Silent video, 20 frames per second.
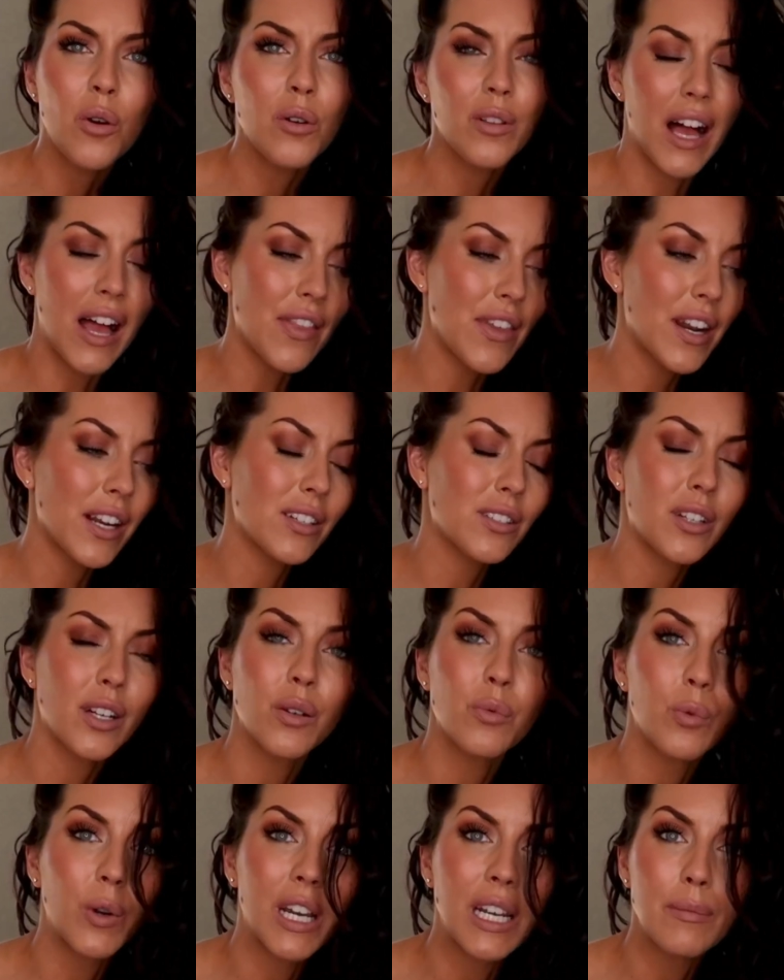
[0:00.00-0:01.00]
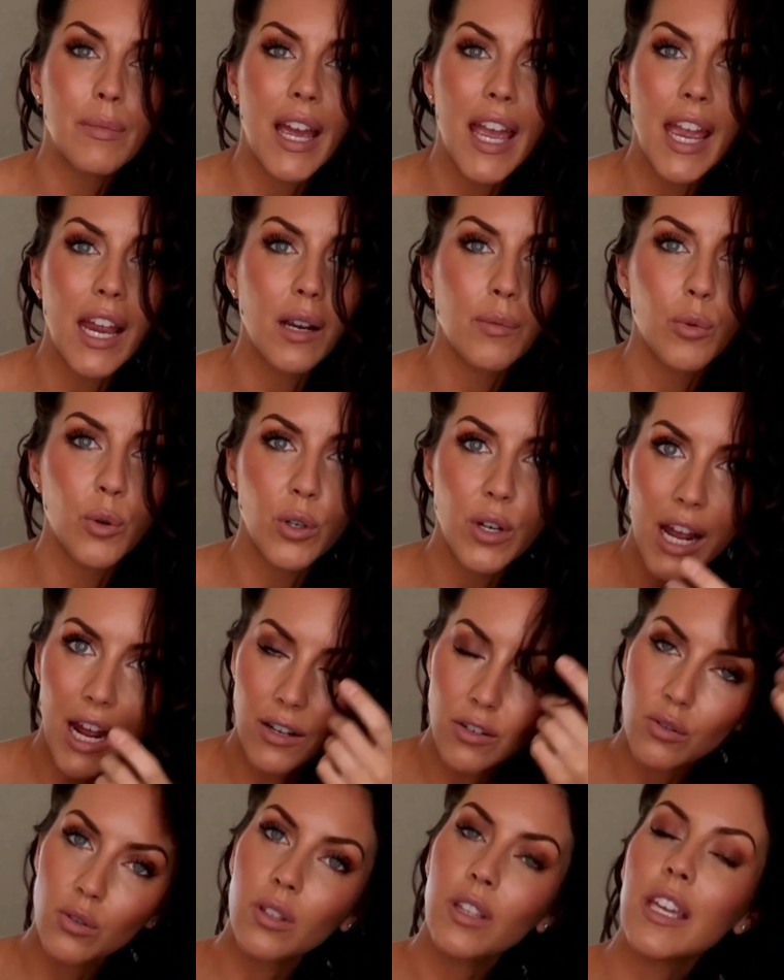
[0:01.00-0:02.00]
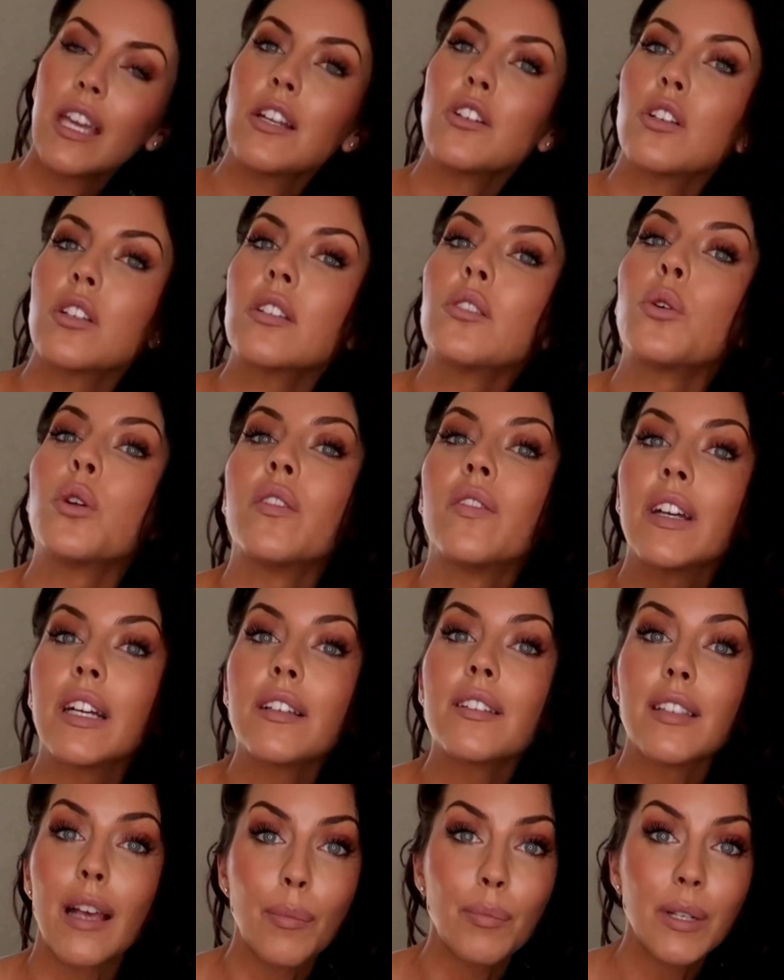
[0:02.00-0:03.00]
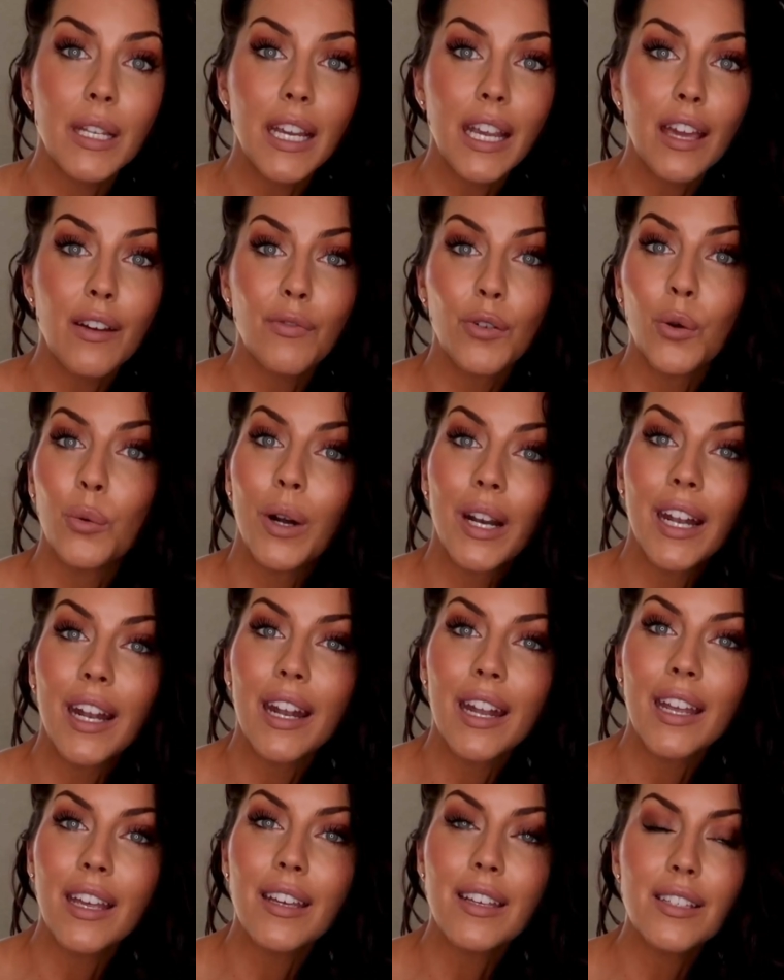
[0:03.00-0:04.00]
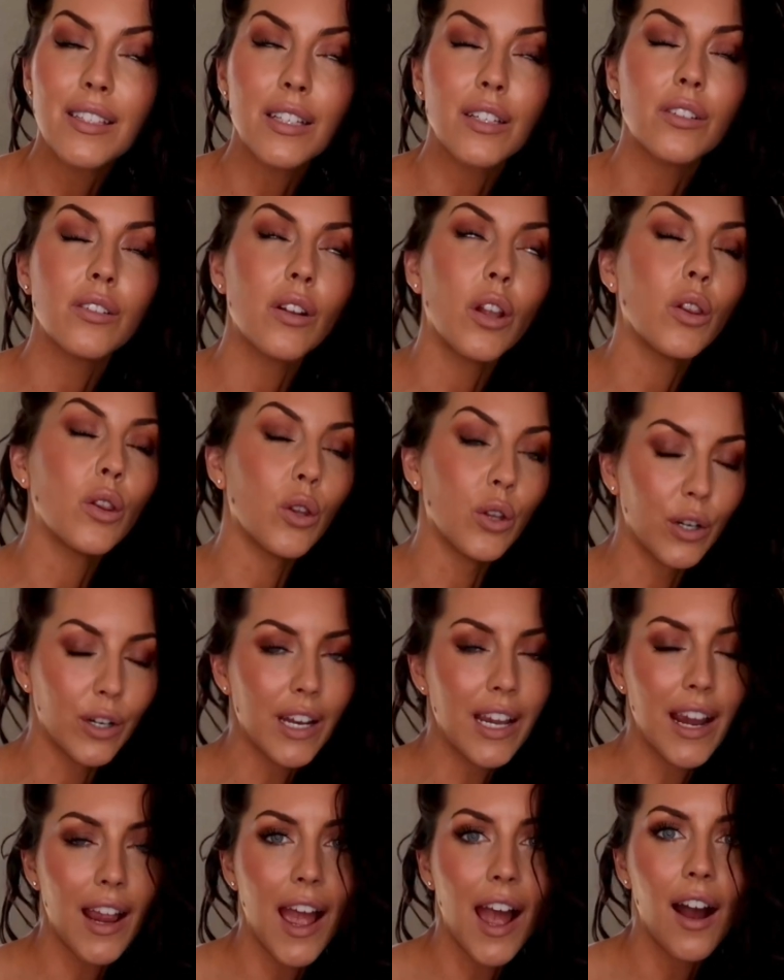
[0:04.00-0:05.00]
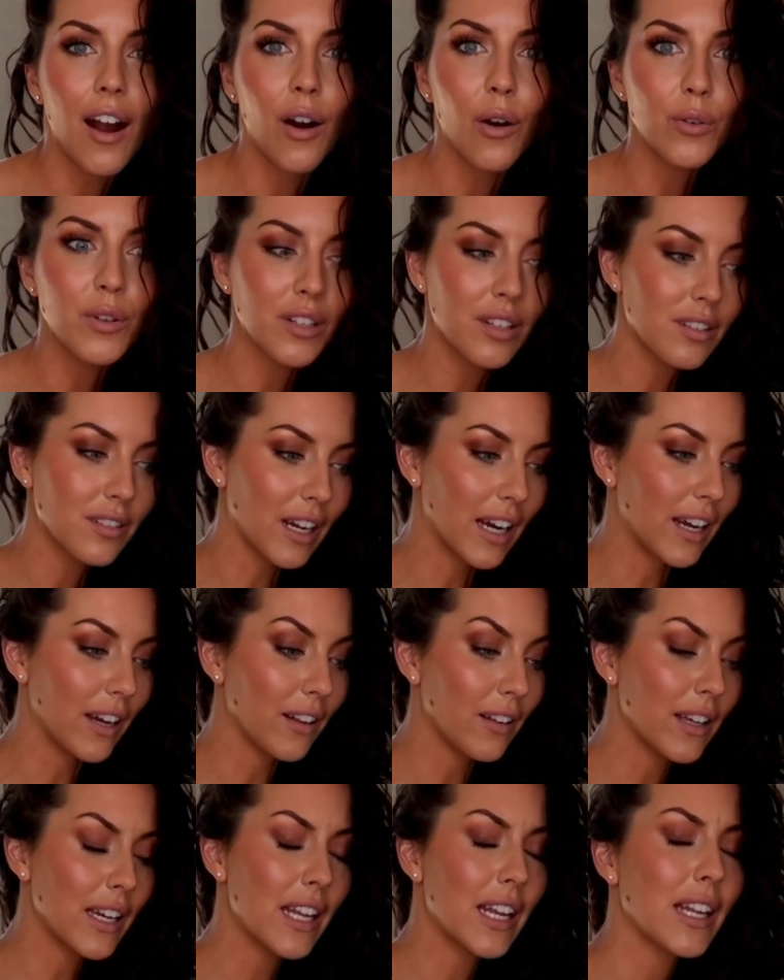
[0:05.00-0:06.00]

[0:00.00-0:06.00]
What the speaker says: glad that I started wearing my hair more naturally and just sort of accepting it for what it is and learning how to style it.